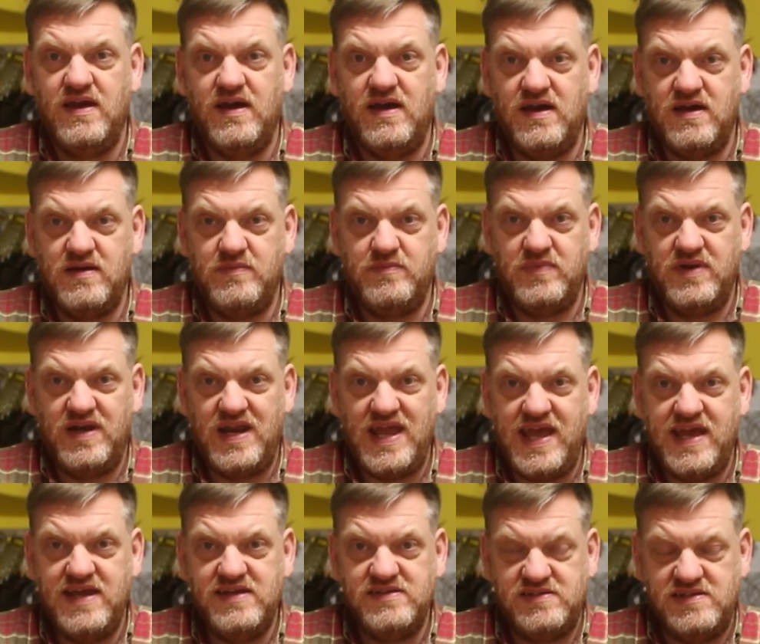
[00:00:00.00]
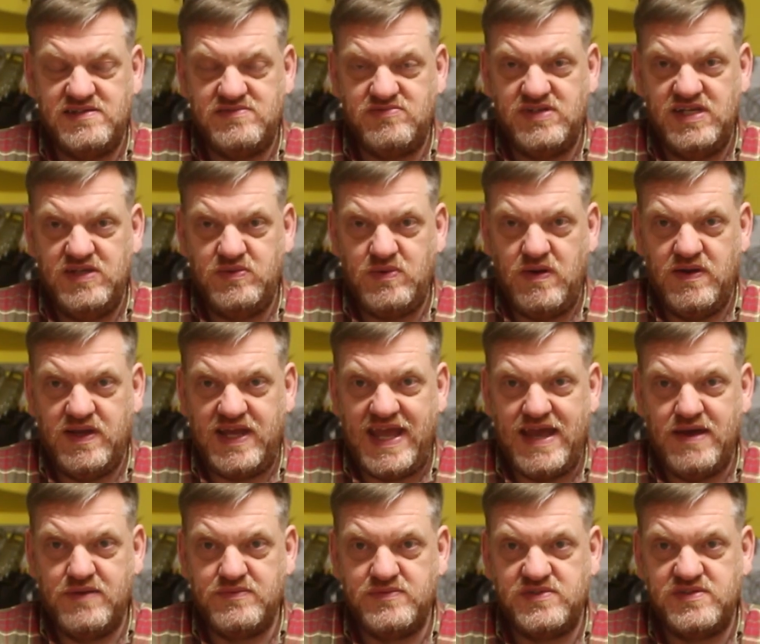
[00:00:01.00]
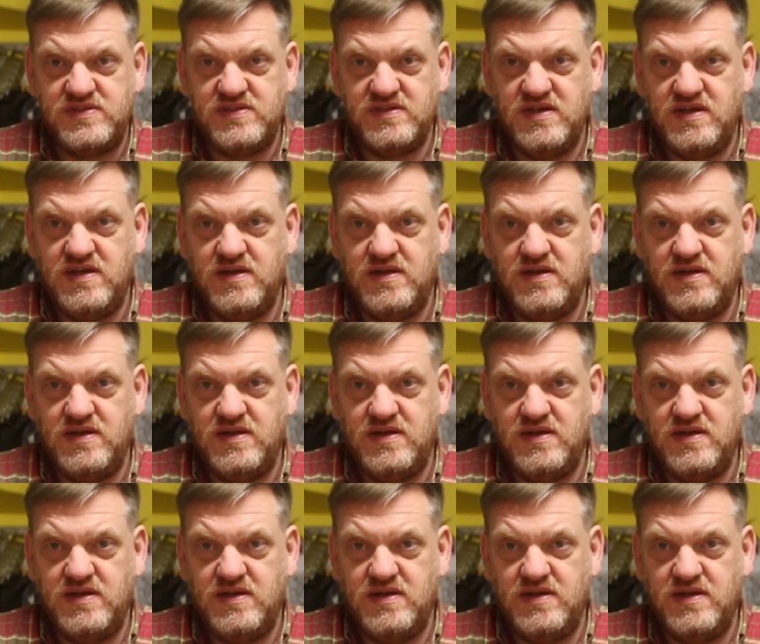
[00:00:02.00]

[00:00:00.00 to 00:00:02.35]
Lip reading: Layers is really where it counts.